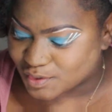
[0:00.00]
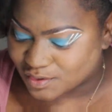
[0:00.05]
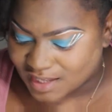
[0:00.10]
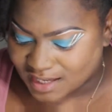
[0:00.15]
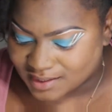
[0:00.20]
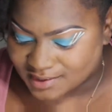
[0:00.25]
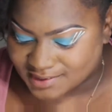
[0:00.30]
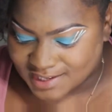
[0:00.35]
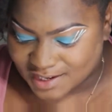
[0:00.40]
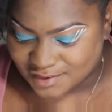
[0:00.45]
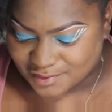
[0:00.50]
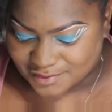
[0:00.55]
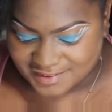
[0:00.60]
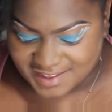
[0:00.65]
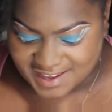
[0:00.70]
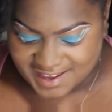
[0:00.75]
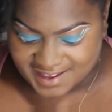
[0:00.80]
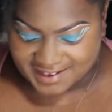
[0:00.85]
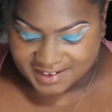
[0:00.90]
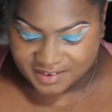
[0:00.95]
that is that on
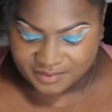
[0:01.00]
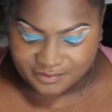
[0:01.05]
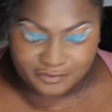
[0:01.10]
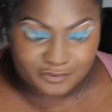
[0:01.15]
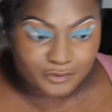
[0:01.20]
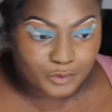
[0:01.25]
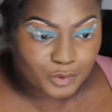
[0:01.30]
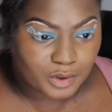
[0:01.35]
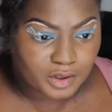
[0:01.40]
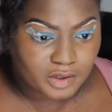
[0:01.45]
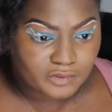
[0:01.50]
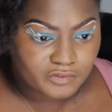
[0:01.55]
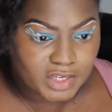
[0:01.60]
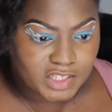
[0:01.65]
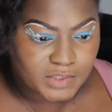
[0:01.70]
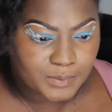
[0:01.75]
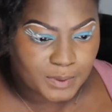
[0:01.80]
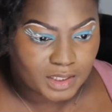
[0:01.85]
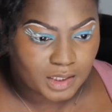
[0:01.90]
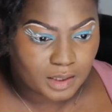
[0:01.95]
that for
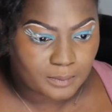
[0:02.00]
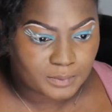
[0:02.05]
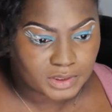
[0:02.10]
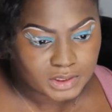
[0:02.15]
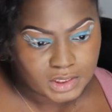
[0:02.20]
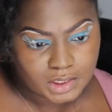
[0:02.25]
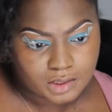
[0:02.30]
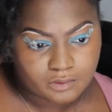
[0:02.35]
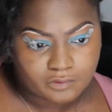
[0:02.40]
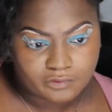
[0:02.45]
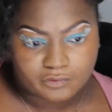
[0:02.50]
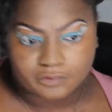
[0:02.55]
face paint, I believe.